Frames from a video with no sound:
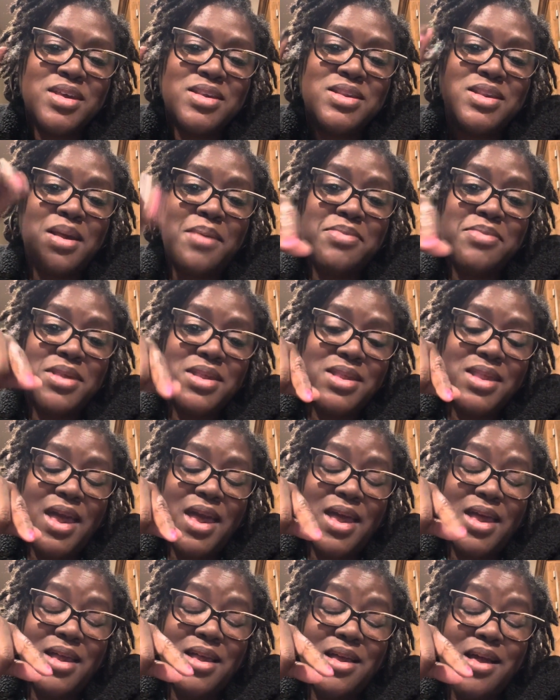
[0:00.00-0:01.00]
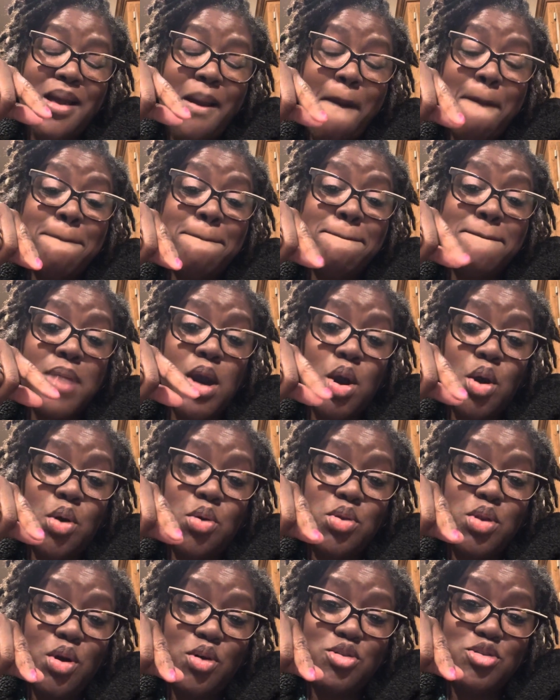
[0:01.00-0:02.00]
something that Mo
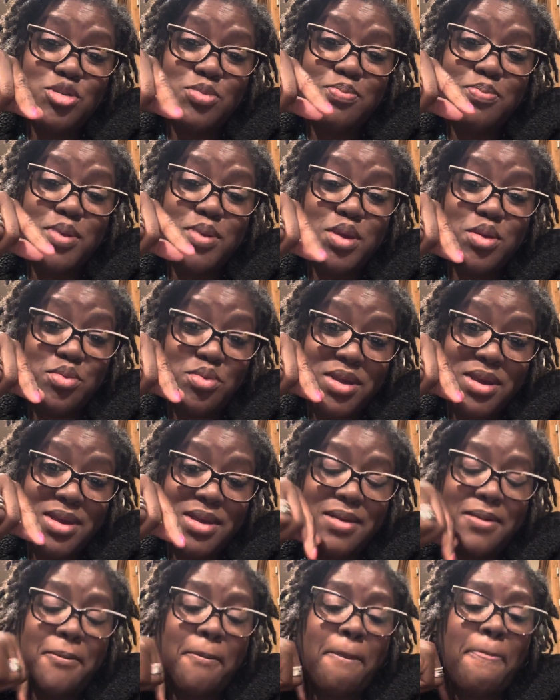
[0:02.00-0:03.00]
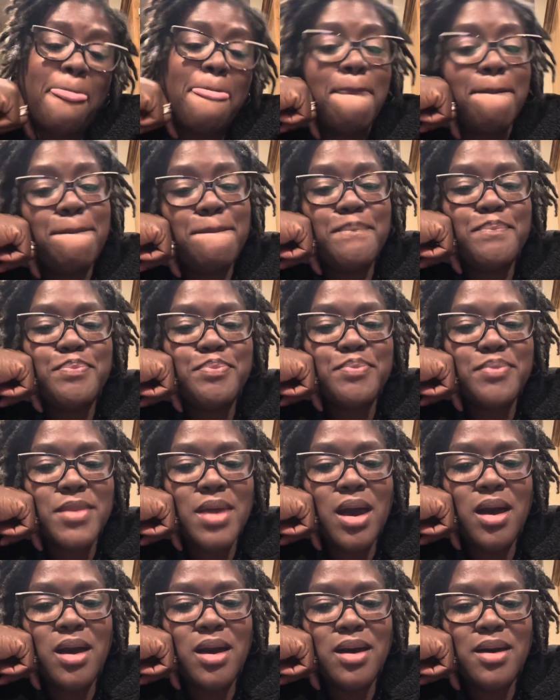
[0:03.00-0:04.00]
Knows Beauty
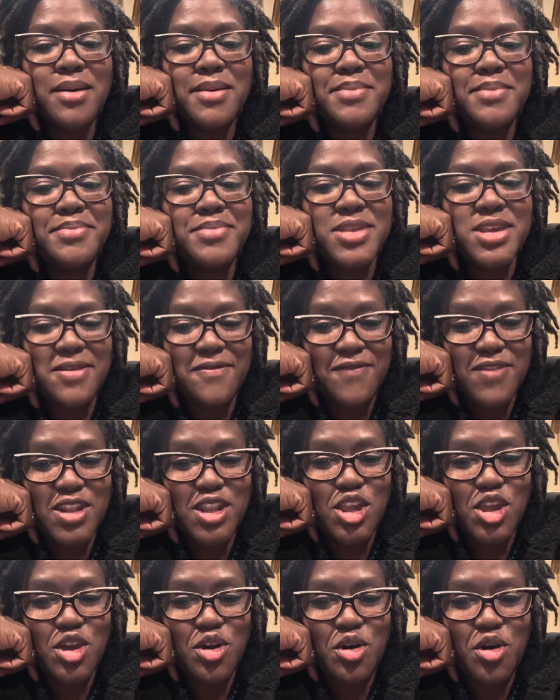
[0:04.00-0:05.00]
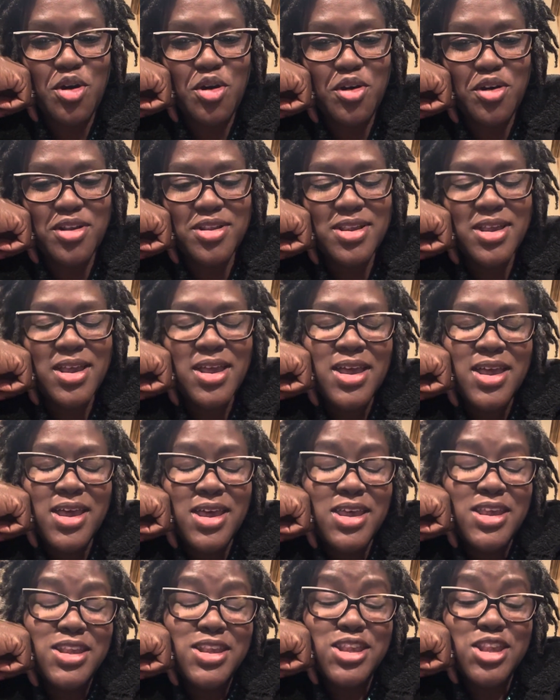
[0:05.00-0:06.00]
did a video on.
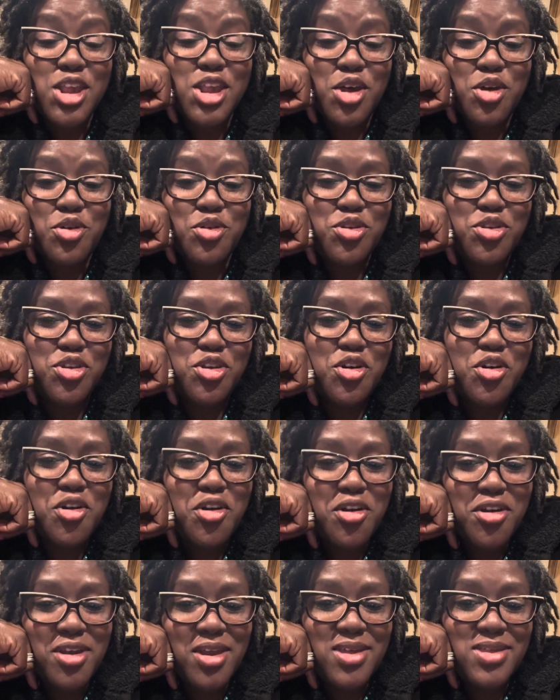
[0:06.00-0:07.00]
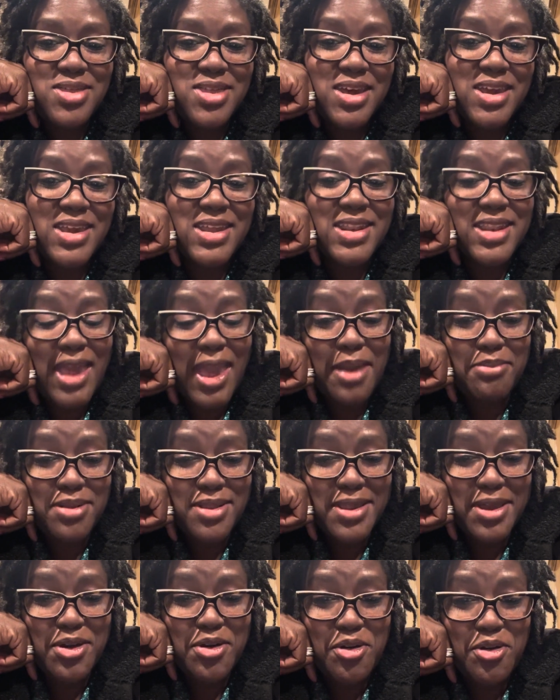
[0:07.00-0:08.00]
So you're in the
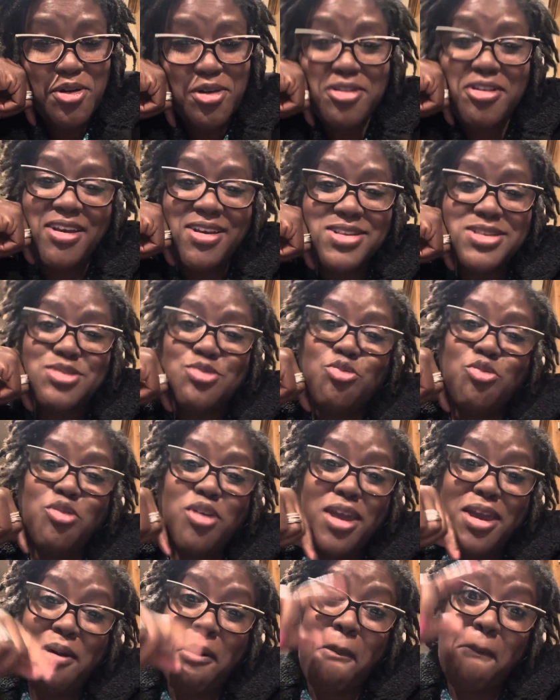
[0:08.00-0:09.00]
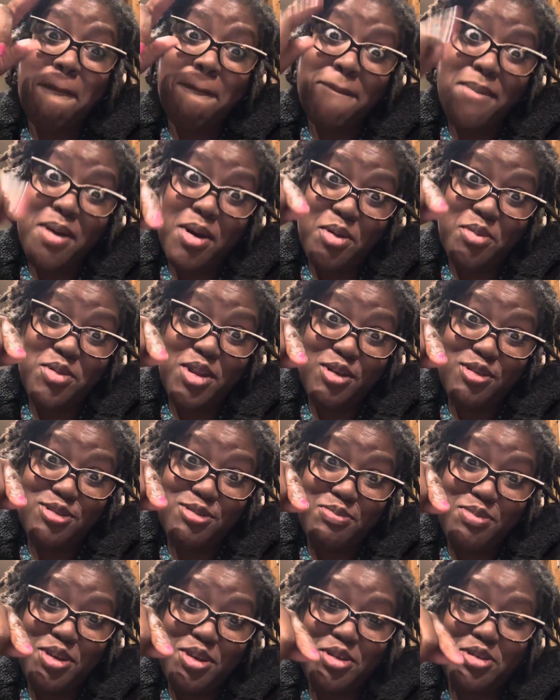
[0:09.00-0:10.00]
enabling corner as well, Mo Knows
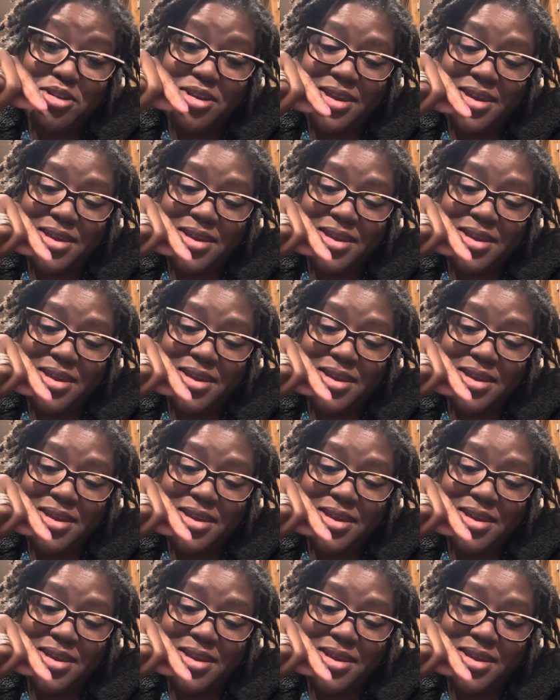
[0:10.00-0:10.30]
Beauty,